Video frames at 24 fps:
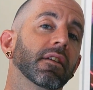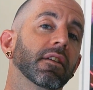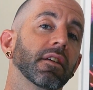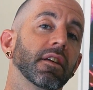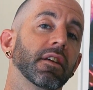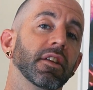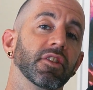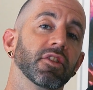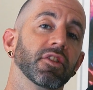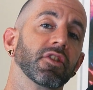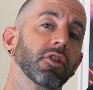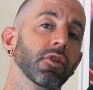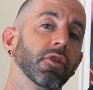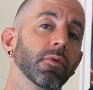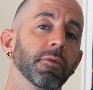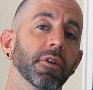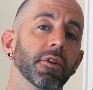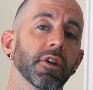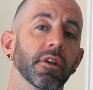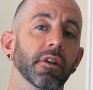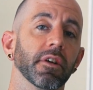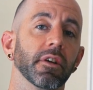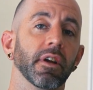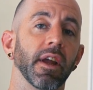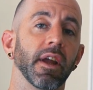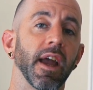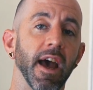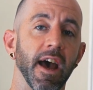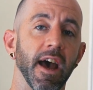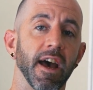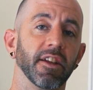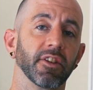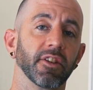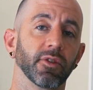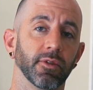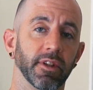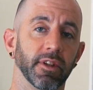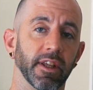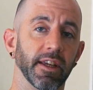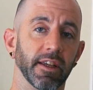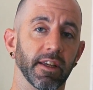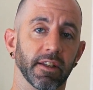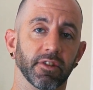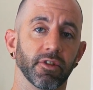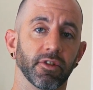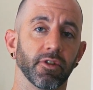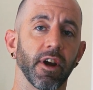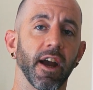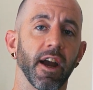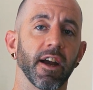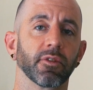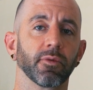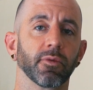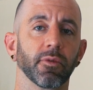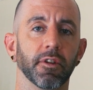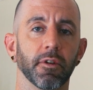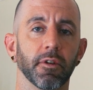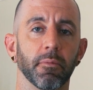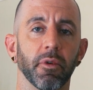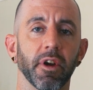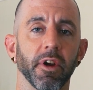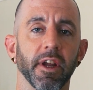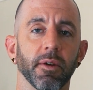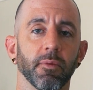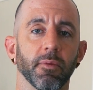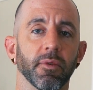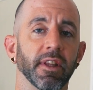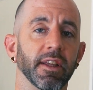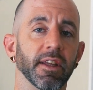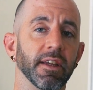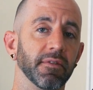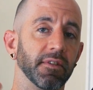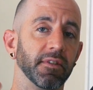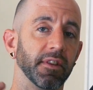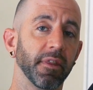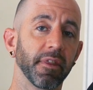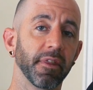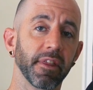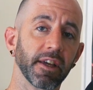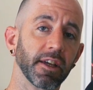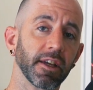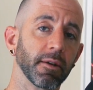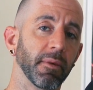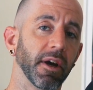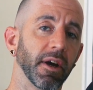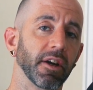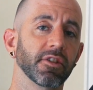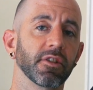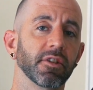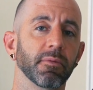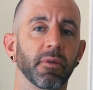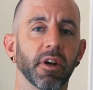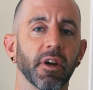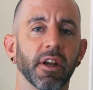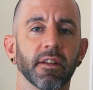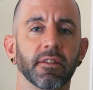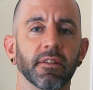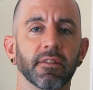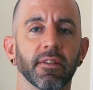consumer has when they interact with your brand, when they even think about your brand.